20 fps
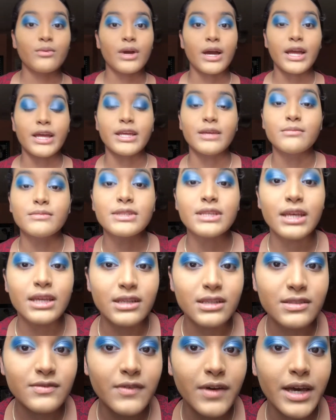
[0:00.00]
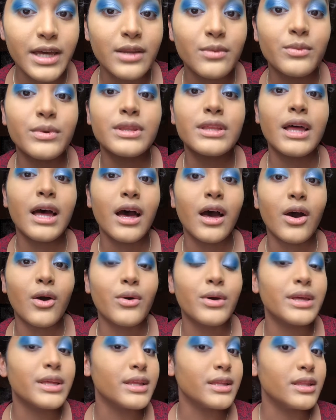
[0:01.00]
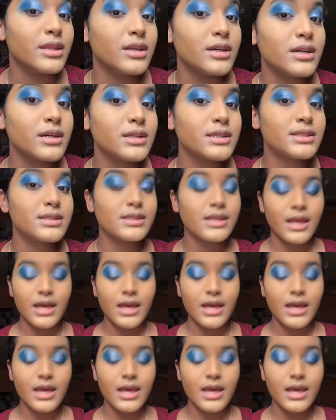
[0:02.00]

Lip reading: I am satisfied with how it looks,